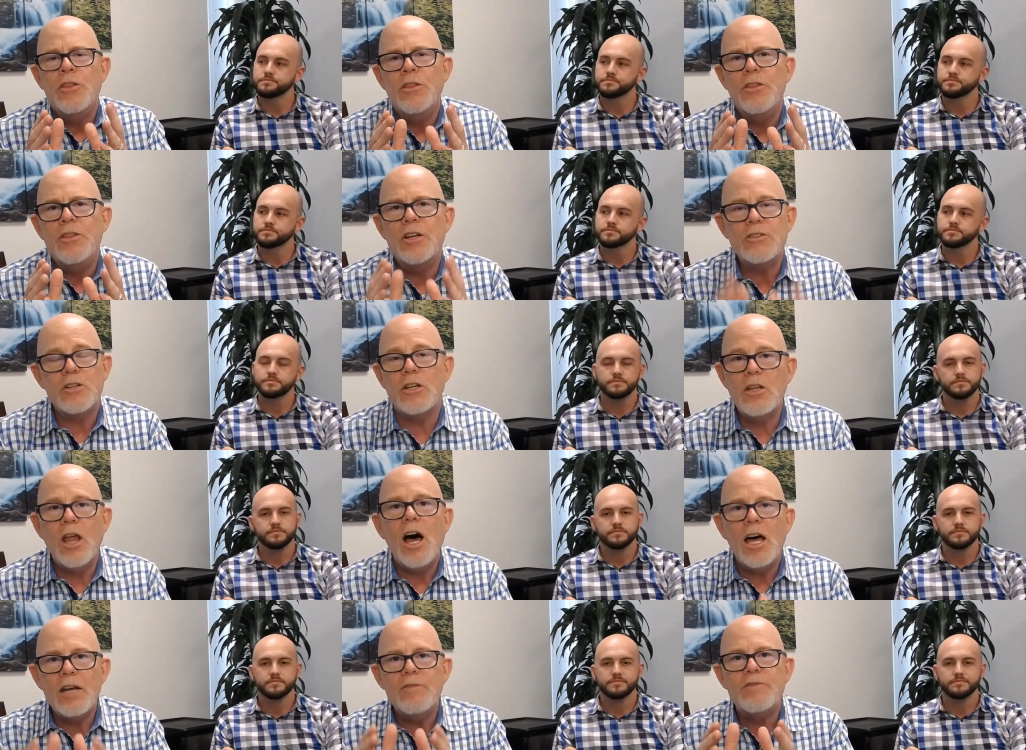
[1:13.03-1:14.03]
Speaker 1: there's a
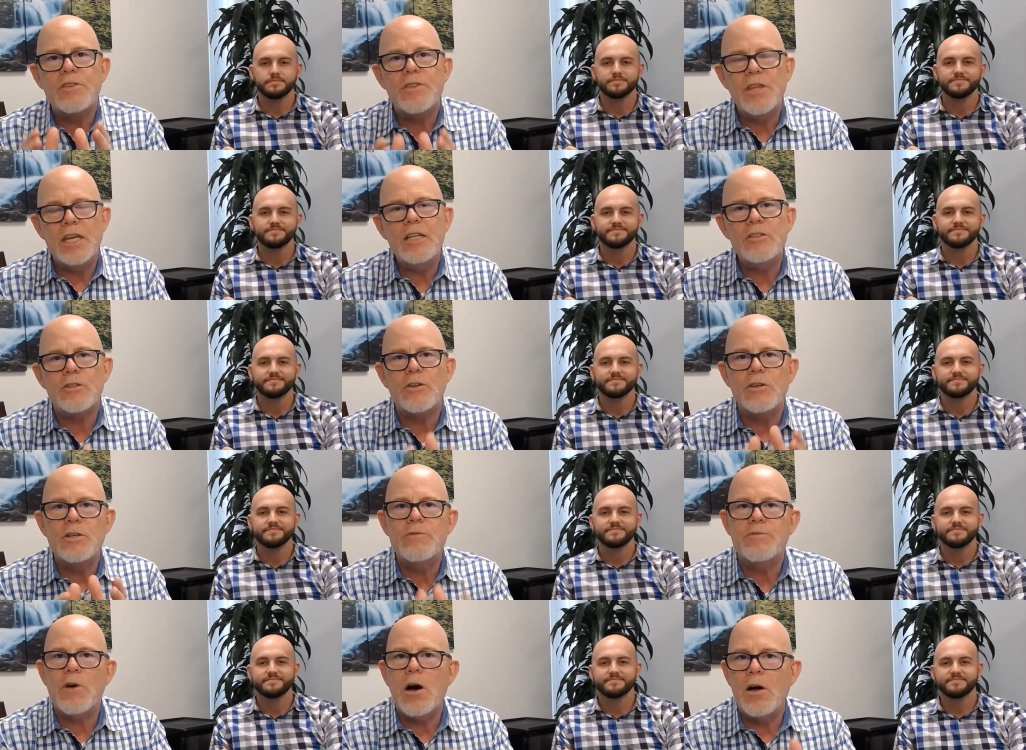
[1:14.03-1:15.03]
lot of things that are
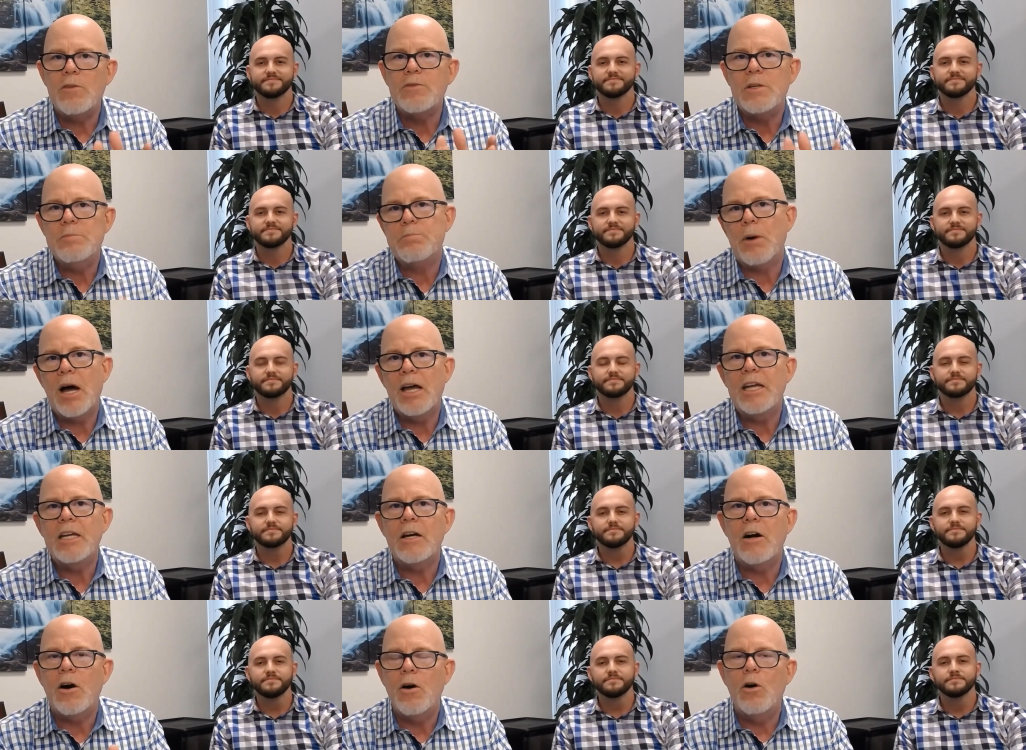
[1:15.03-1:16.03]
involved in
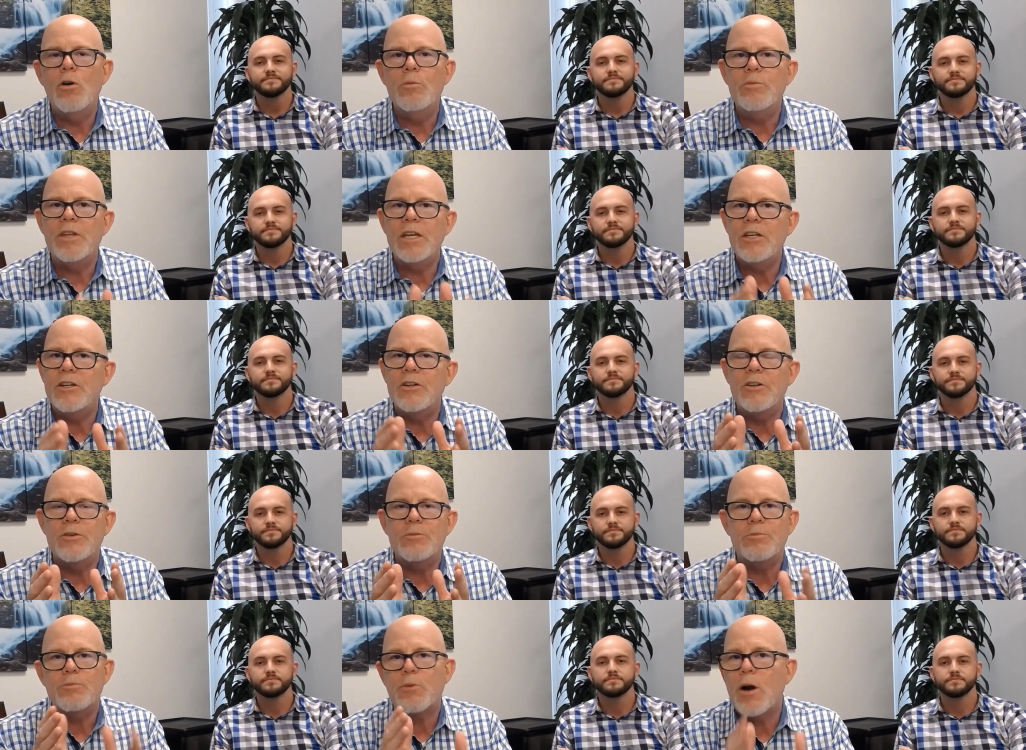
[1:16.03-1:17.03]
buying a home that you're
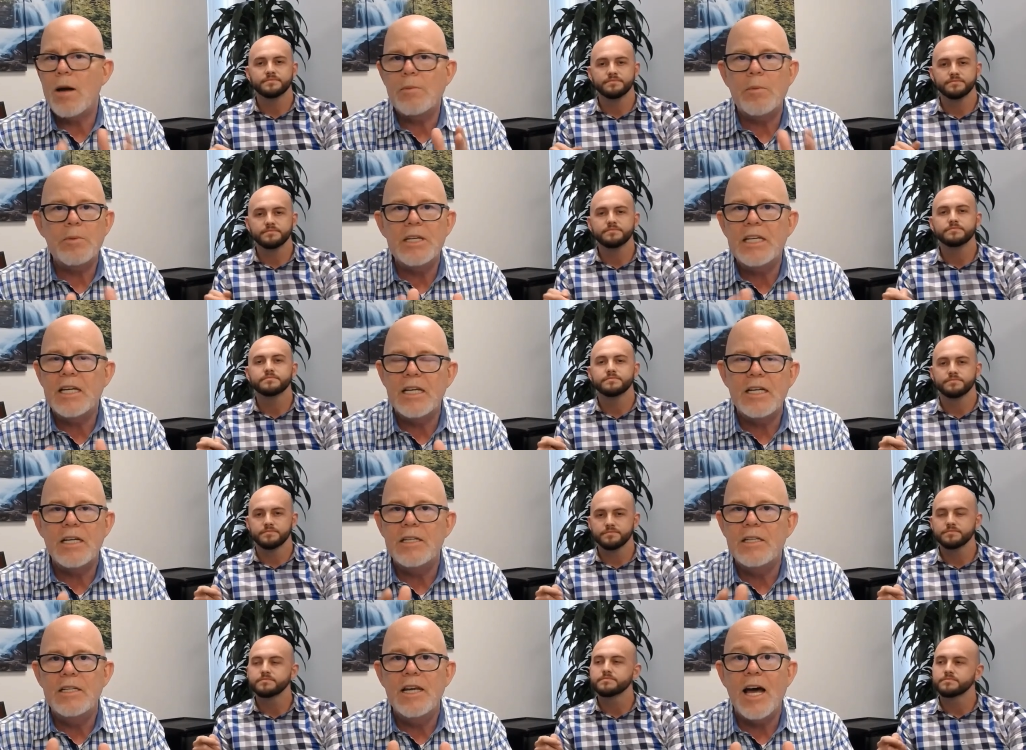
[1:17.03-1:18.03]
probably going
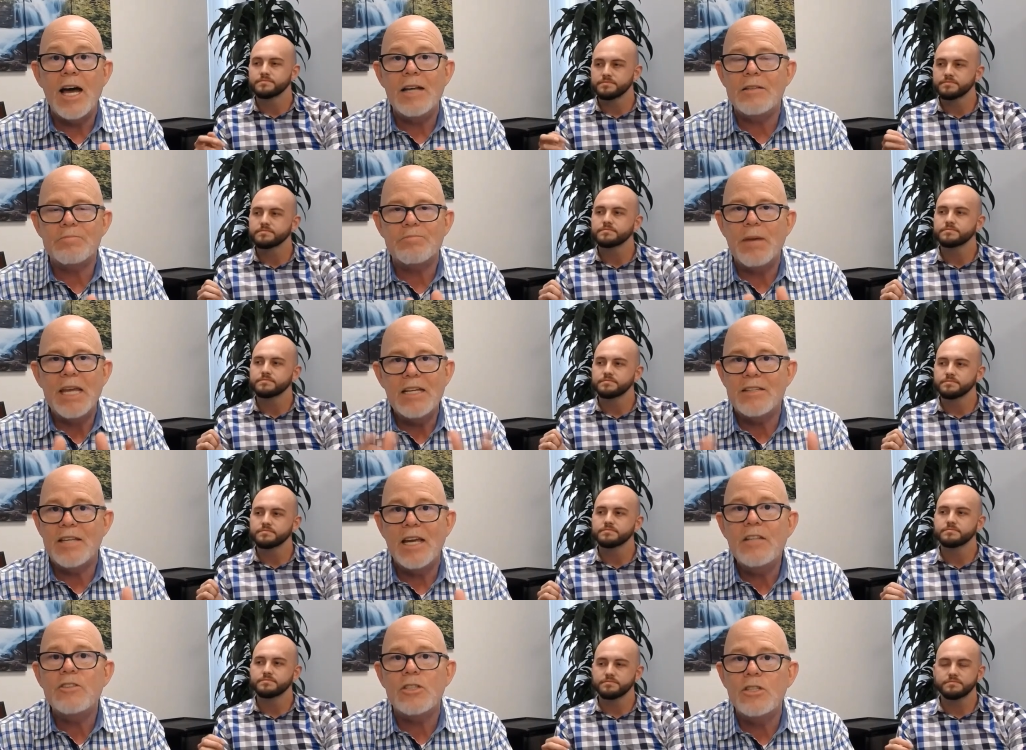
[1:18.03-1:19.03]
to not pay
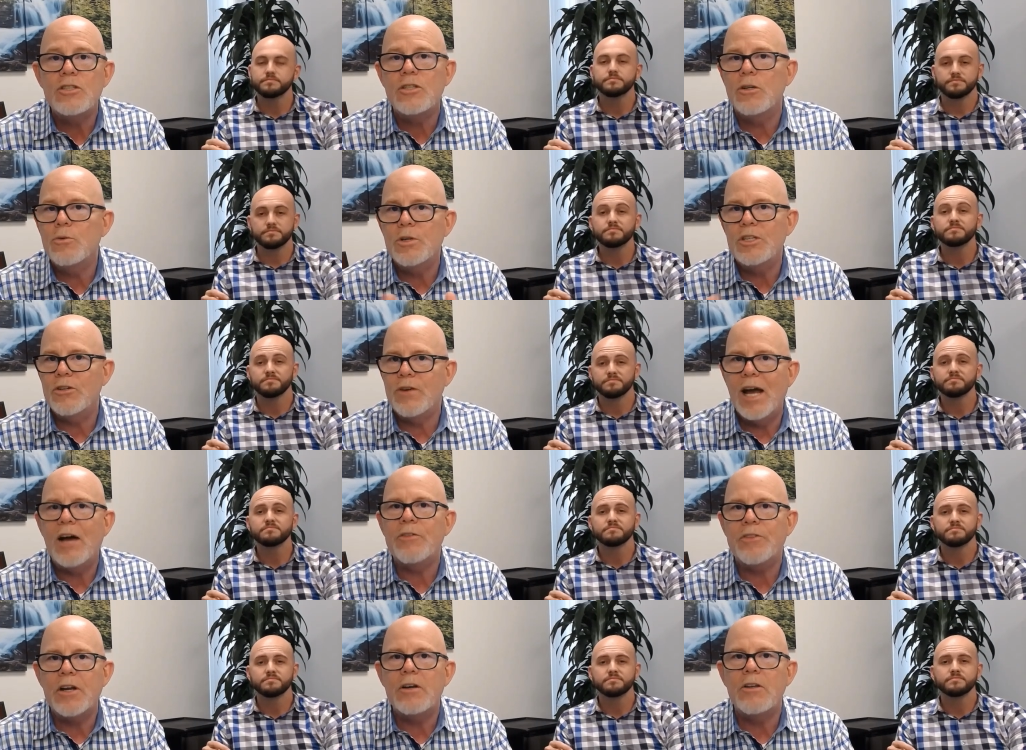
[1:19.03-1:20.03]
attention to when you're
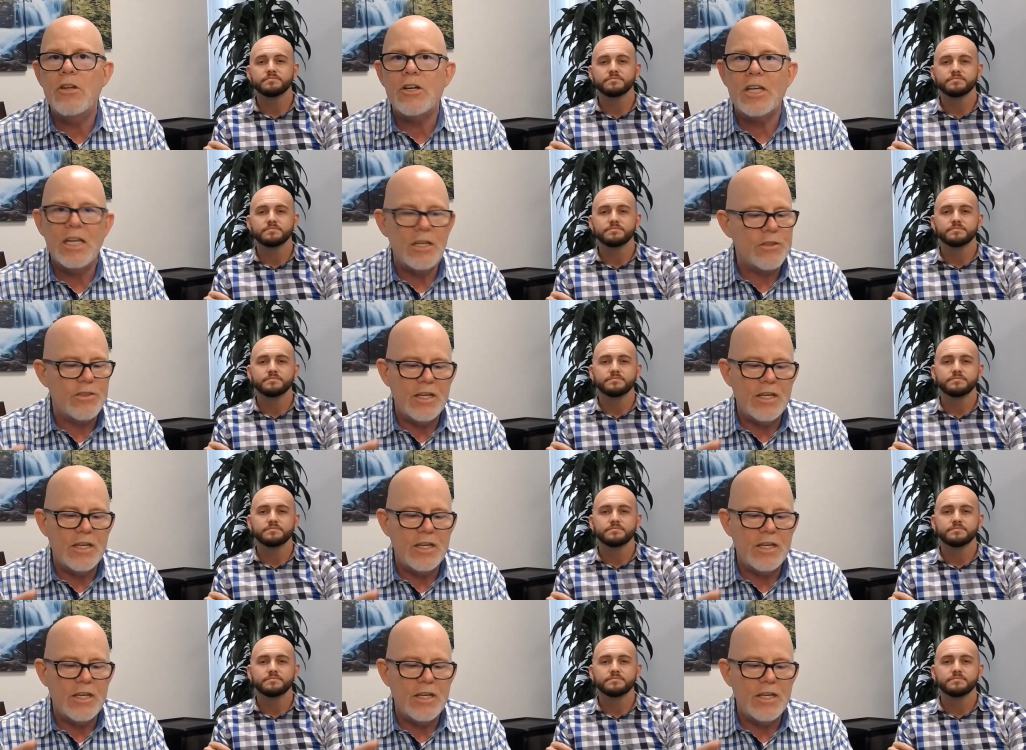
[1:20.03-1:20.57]
out there looking.